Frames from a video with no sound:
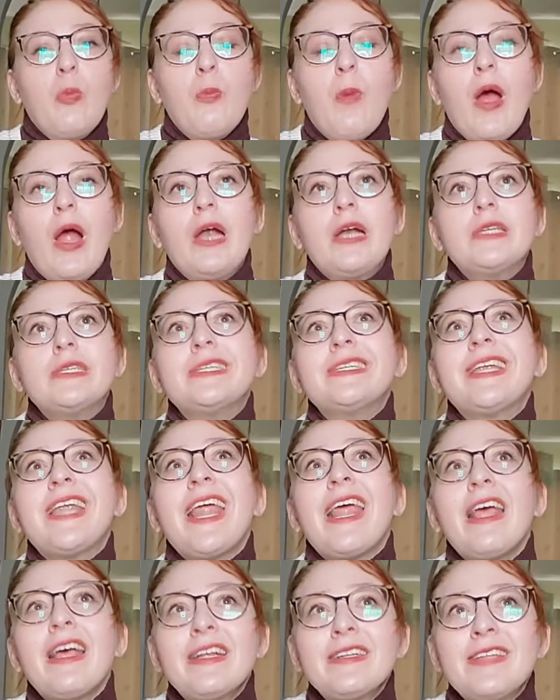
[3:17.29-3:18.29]
part
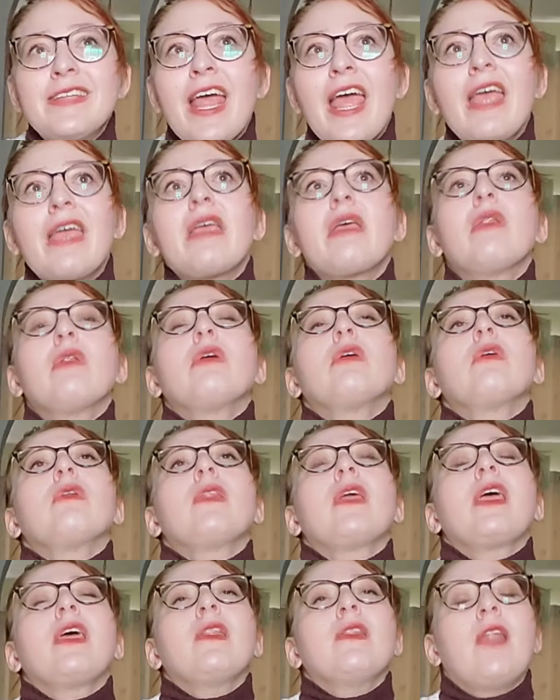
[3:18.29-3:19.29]

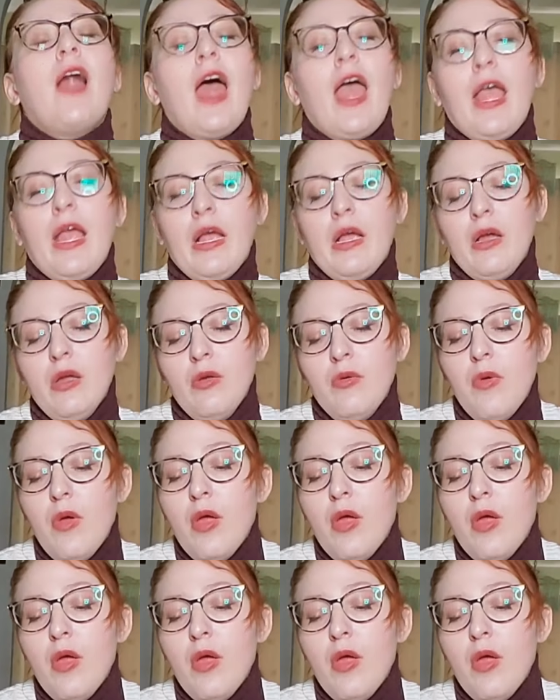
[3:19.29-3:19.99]
particularly like.